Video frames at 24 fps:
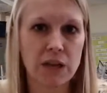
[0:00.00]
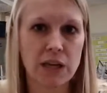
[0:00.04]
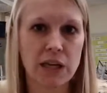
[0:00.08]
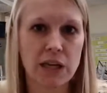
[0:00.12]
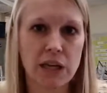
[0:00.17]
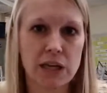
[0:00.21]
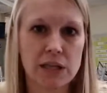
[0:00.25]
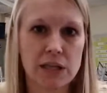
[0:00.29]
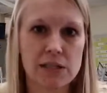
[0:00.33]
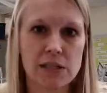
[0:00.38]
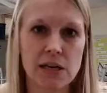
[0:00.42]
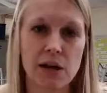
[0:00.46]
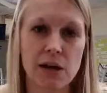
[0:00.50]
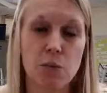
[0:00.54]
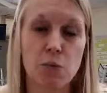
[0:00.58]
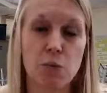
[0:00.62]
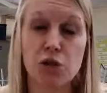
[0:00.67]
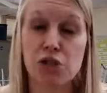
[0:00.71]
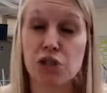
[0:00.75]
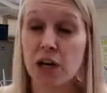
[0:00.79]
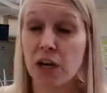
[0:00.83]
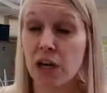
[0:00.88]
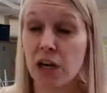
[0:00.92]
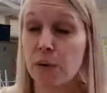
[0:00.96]
I wish I could
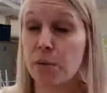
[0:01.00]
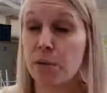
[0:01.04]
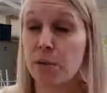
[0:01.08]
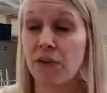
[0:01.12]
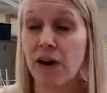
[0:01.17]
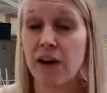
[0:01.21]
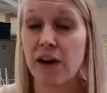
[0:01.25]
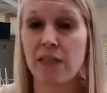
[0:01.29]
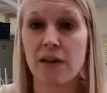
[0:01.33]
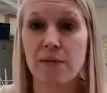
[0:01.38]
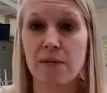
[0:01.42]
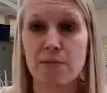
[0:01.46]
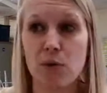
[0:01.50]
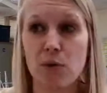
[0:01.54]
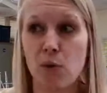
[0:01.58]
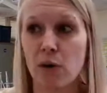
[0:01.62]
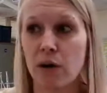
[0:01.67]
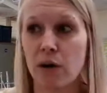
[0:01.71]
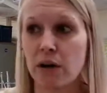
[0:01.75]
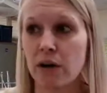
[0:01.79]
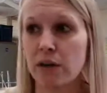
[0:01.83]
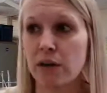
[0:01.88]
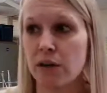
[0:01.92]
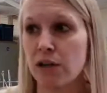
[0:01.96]
provide them more, you
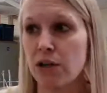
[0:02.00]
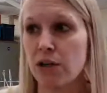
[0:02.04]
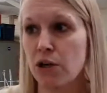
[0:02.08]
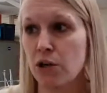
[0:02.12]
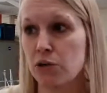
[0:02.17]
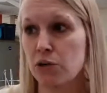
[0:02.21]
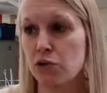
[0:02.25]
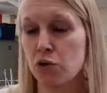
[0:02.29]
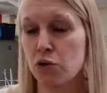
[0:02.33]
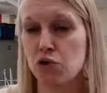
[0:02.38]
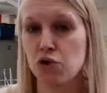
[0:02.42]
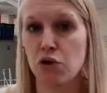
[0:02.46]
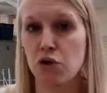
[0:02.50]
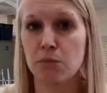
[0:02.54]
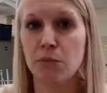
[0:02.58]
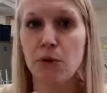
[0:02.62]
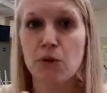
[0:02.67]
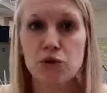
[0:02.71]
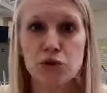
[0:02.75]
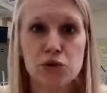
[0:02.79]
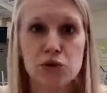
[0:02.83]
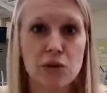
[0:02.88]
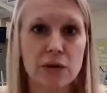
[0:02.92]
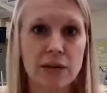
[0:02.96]
know, social emotional
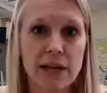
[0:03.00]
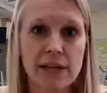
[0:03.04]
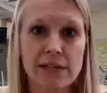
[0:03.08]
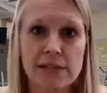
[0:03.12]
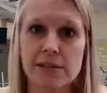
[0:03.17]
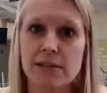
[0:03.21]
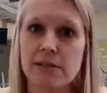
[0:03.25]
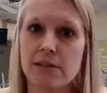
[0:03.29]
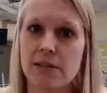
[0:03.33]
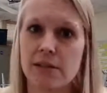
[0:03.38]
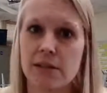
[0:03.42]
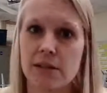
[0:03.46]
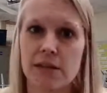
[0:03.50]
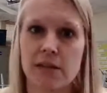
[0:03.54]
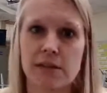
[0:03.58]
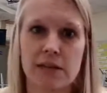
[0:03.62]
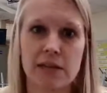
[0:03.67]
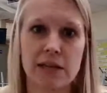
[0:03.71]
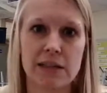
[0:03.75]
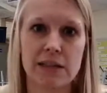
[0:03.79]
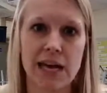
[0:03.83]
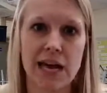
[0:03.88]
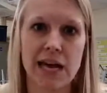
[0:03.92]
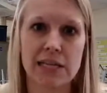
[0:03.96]
lessons and things like that
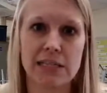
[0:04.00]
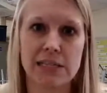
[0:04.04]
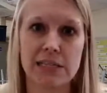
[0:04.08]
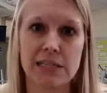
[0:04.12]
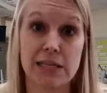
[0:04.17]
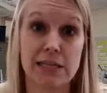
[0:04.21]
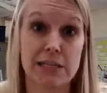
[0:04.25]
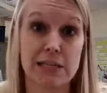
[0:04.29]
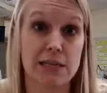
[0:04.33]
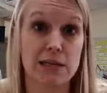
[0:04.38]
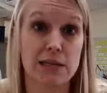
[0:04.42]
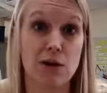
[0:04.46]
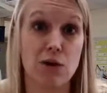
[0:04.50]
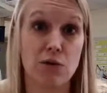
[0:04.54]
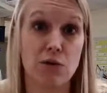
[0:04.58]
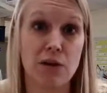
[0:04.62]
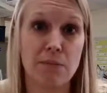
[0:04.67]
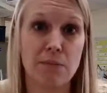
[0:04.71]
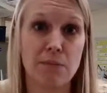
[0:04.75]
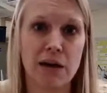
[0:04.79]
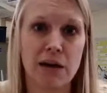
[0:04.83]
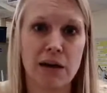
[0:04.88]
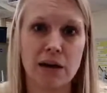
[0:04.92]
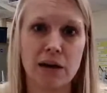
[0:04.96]
to get to know them better.
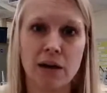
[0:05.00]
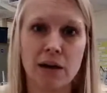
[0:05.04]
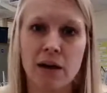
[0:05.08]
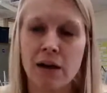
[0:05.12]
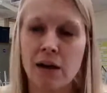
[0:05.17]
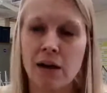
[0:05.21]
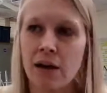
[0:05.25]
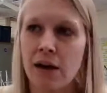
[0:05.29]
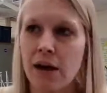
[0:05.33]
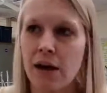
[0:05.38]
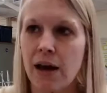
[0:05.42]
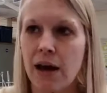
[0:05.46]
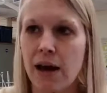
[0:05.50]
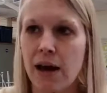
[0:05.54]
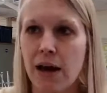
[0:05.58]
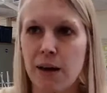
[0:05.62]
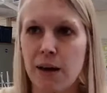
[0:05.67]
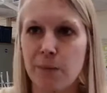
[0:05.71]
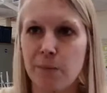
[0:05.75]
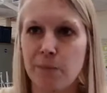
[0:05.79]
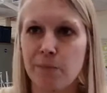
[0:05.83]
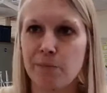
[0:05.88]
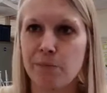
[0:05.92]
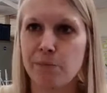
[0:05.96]
Um,
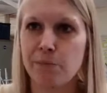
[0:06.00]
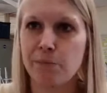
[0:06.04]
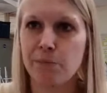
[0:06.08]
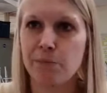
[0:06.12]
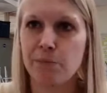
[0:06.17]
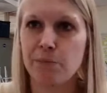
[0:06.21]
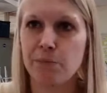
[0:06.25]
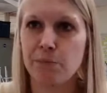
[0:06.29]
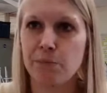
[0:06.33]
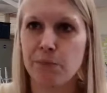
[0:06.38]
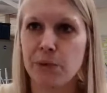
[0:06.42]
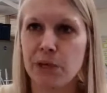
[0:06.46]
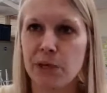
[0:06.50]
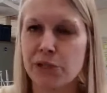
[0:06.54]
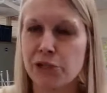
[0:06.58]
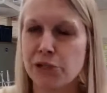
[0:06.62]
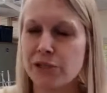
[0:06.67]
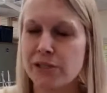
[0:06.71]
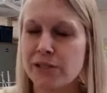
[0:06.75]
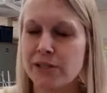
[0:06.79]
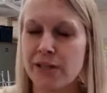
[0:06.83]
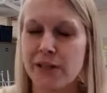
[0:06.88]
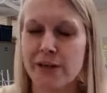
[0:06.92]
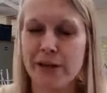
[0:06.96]
it's just the
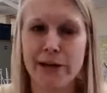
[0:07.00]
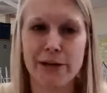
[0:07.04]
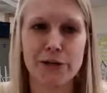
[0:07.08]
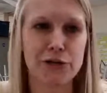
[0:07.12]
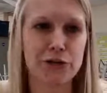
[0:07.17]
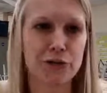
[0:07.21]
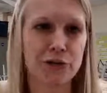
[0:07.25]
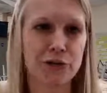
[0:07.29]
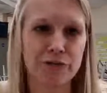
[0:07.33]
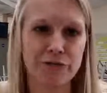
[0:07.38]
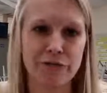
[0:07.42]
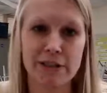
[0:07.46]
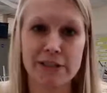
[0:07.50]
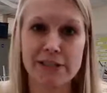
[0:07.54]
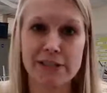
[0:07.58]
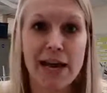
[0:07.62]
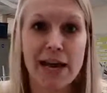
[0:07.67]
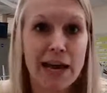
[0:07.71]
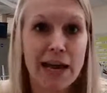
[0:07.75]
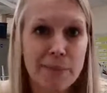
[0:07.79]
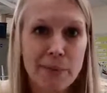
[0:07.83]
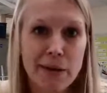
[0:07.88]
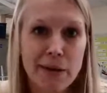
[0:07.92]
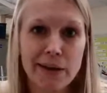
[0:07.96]
nature of the timing
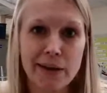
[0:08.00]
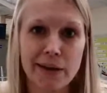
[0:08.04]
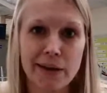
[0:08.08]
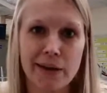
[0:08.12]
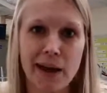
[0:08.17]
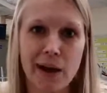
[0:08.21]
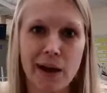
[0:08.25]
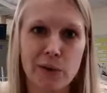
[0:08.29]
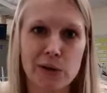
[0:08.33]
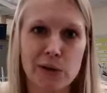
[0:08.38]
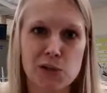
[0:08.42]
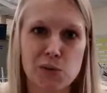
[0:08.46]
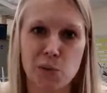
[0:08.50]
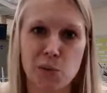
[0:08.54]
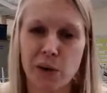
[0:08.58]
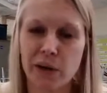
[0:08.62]
and how it's working.